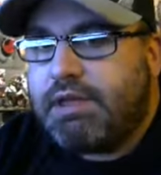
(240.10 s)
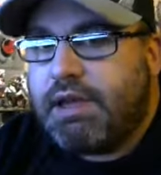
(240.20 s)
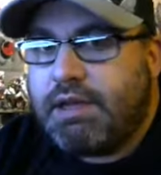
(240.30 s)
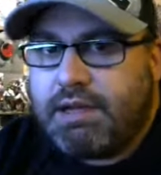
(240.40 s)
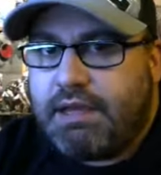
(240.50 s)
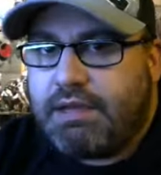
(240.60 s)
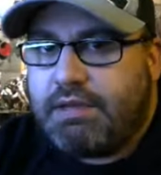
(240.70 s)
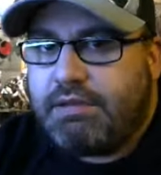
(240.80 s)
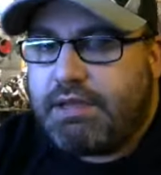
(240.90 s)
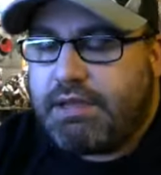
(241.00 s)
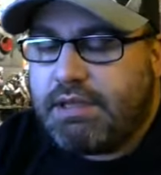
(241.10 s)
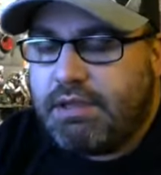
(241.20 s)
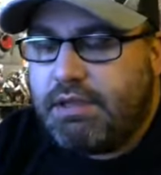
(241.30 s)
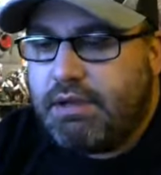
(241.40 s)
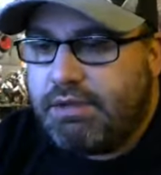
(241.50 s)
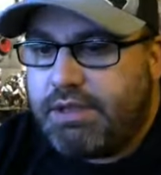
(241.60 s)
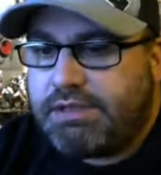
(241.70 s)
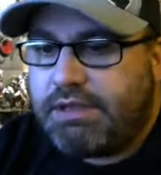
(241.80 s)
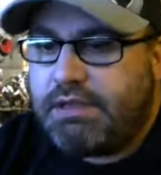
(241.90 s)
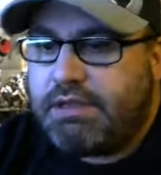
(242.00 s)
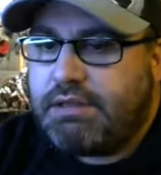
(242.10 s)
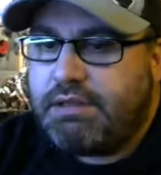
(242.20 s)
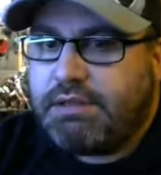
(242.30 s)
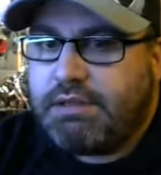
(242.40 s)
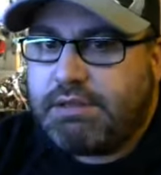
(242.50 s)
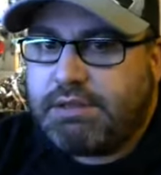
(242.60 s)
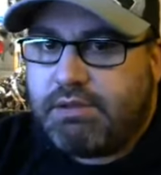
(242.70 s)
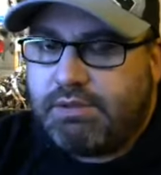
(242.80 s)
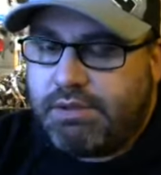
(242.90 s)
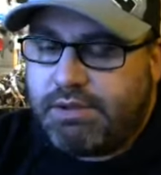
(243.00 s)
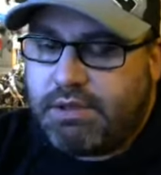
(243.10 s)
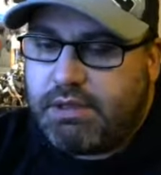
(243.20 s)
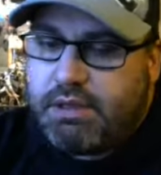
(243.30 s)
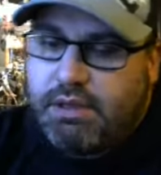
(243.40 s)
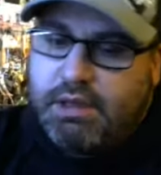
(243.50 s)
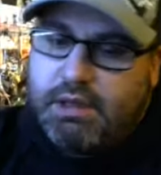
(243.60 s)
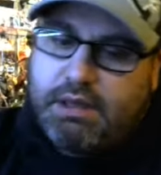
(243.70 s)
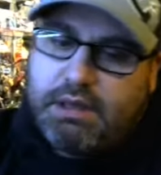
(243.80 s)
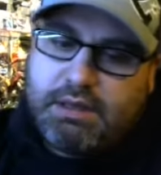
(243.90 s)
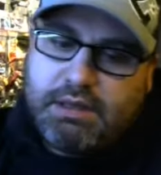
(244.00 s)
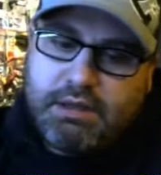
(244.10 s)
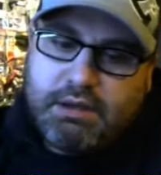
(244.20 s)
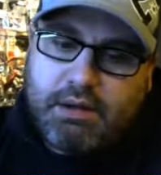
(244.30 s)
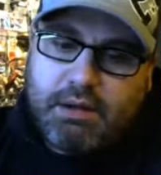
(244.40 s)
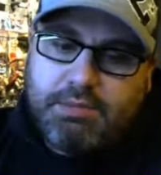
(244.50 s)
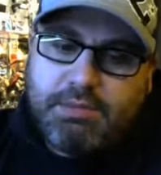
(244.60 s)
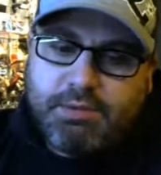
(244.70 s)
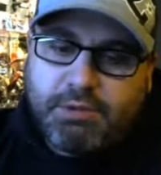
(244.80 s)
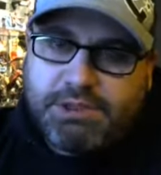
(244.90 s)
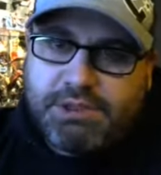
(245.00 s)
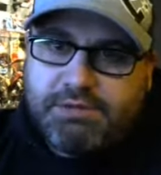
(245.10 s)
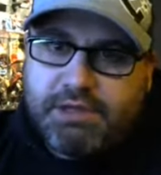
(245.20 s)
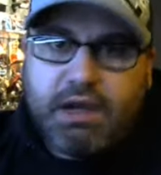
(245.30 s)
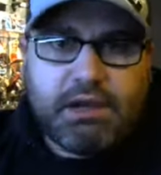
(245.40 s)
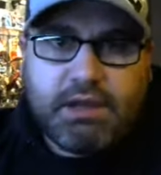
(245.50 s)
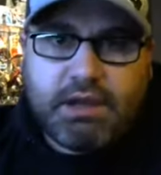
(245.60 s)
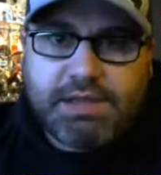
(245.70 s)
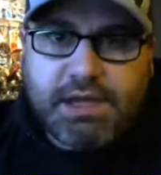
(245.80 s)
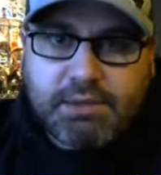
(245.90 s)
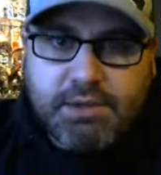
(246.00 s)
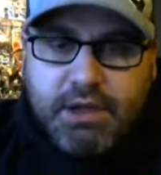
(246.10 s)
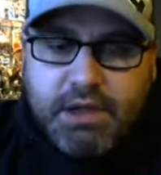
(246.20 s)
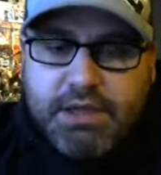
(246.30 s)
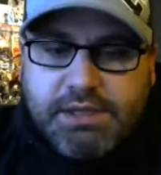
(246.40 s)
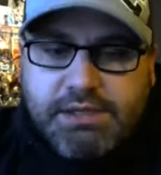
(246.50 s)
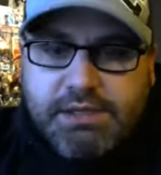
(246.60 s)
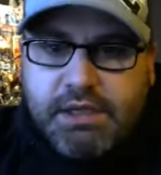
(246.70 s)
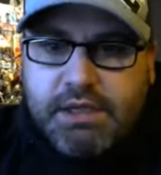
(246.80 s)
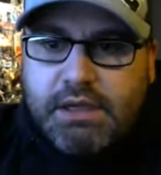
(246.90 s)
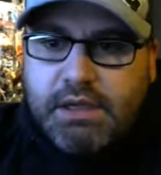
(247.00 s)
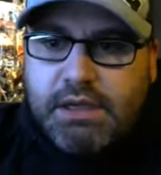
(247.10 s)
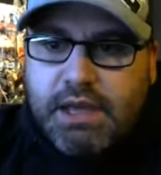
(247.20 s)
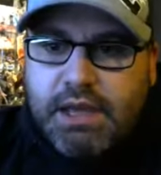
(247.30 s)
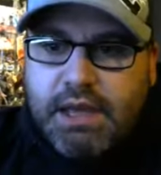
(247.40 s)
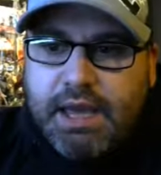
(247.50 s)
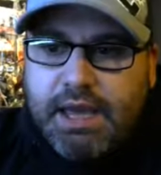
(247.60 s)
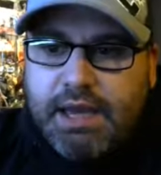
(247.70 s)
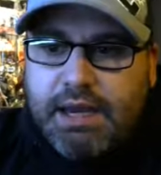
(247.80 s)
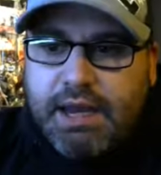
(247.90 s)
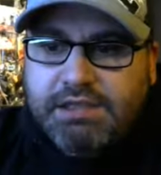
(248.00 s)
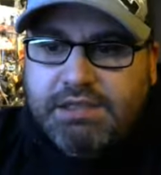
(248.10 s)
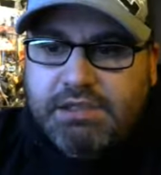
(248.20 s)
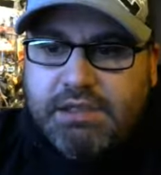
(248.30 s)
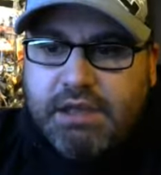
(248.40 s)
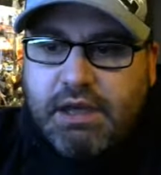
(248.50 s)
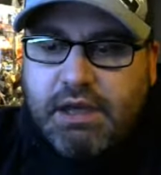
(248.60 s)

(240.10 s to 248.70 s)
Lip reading: kind of negative. And then, they said the sulfur thing. And then before she even got in contact with us, they had actually,